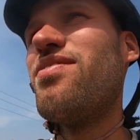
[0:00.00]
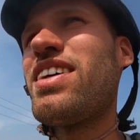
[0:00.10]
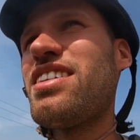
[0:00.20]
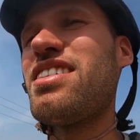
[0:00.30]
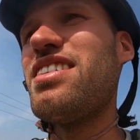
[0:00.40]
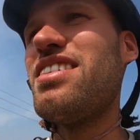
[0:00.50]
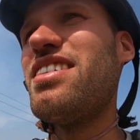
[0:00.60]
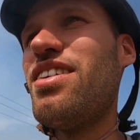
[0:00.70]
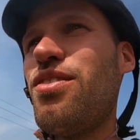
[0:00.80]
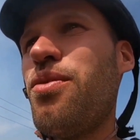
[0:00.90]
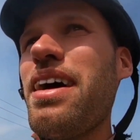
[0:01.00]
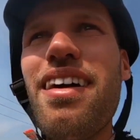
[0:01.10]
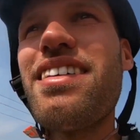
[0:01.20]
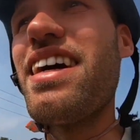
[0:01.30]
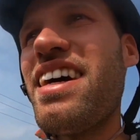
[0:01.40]
Because why
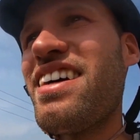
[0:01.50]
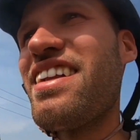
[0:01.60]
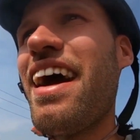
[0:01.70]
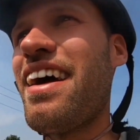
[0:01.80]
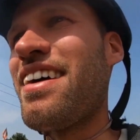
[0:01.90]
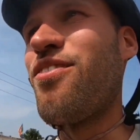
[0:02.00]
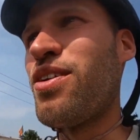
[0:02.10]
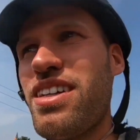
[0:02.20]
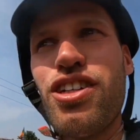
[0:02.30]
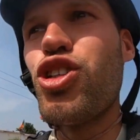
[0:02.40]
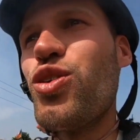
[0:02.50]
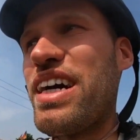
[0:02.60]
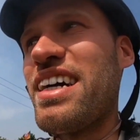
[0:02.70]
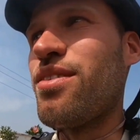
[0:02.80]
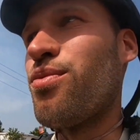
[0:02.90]
are they there? What are they
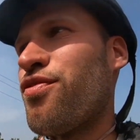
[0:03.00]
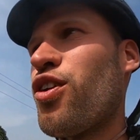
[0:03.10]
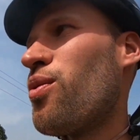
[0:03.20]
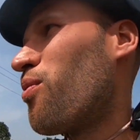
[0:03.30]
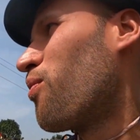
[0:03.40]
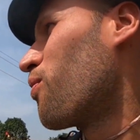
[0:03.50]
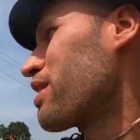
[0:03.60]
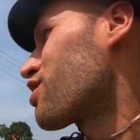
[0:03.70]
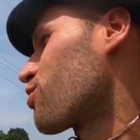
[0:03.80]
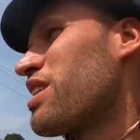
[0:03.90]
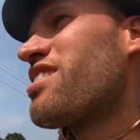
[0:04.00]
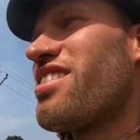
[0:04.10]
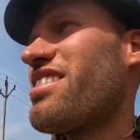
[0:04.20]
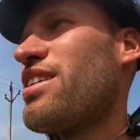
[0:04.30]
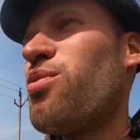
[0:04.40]
doing? For which reason
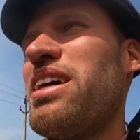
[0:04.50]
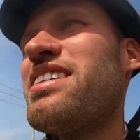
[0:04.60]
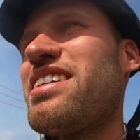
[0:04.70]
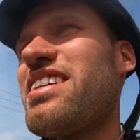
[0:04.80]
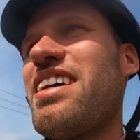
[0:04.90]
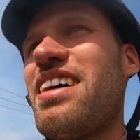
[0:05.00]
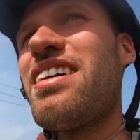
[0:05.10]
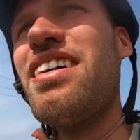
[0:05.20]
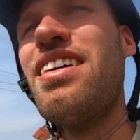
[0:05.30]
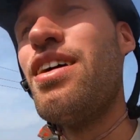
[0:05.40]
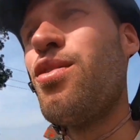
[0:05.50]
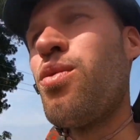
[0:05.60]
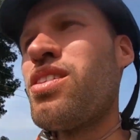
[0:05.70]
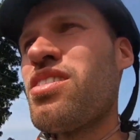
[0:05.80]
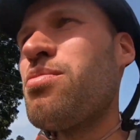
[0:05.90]
are they waiting there?
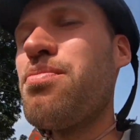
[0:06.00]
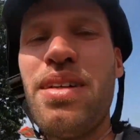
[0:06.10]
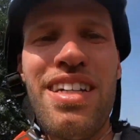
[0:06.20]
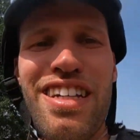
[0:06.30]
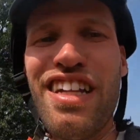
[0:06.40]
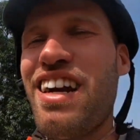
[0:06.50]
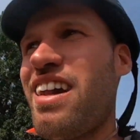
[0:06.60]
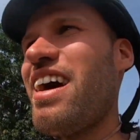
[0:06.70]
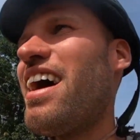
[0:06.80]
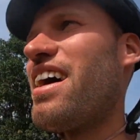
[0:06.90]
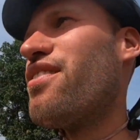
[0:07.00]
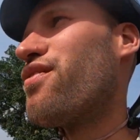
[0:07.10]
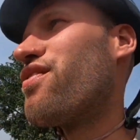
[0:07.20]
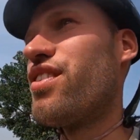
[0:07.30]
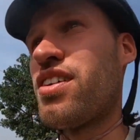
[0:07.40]
What does it mean in their
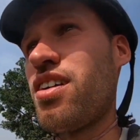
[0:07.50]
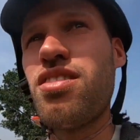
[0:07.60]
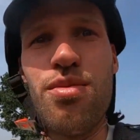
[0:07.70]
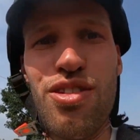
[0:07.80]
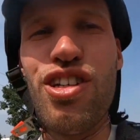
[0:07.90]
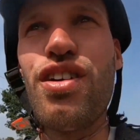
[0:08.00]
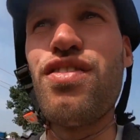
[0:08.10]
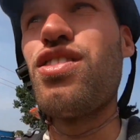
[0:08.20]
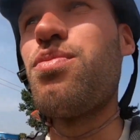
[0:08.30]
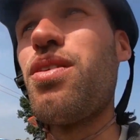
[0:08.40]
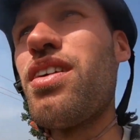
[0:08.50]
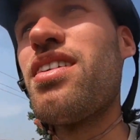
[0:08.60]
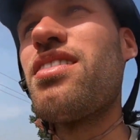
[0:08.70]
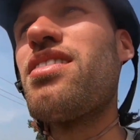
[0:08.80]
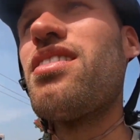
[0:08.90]
life? The customer service point.
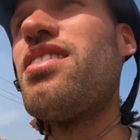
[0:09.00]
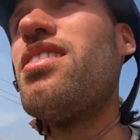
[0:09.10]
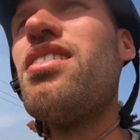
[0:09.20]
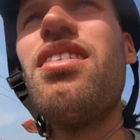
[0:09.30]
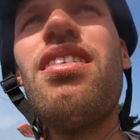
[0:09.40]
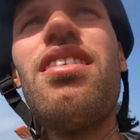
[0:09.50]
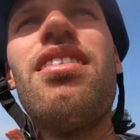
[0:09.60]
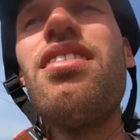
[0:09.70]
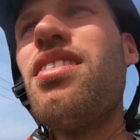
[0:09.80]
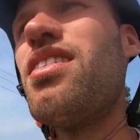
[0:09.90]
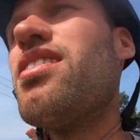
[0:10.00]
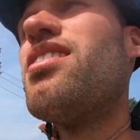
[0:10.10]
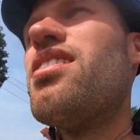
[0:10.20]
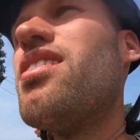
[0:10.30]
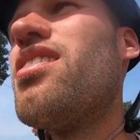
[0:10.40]
Internet says
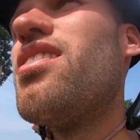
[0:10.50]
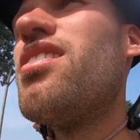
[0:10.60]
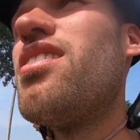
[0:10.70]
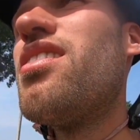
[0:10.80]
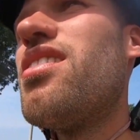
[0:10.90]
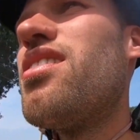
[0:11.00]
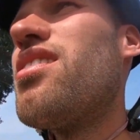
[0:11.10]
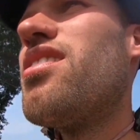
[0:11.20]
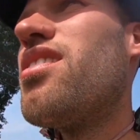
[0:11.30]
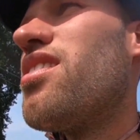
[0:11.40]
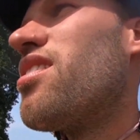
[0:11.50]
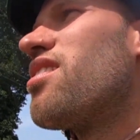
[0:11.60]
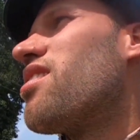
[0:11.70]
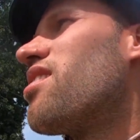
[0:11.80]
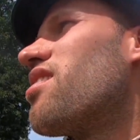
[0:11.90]
that it is for a lot of things
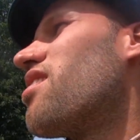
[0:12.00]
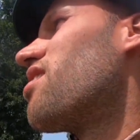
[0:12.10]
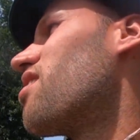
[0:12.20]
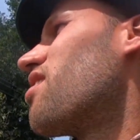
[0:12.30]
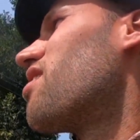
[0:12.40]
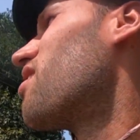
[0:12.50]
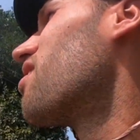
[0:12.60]
related to